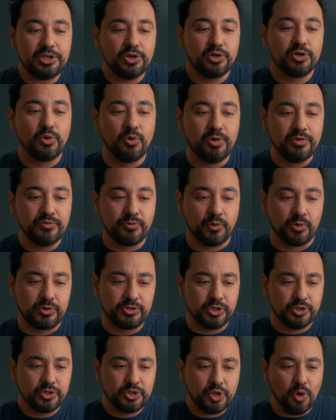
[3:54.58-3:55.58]
that you're going for.
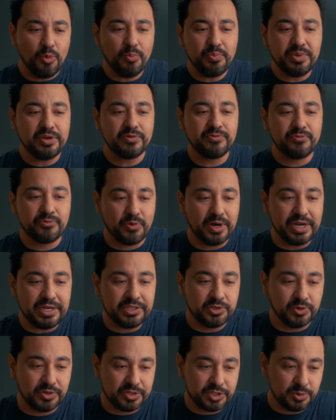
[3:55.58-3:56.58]
So don't be
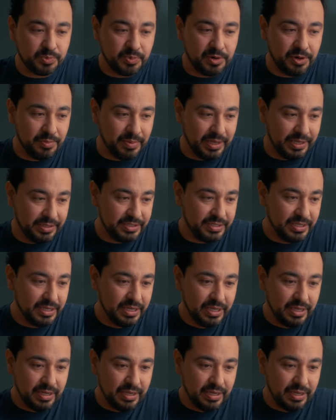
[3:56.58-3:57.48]
afraid to experiment.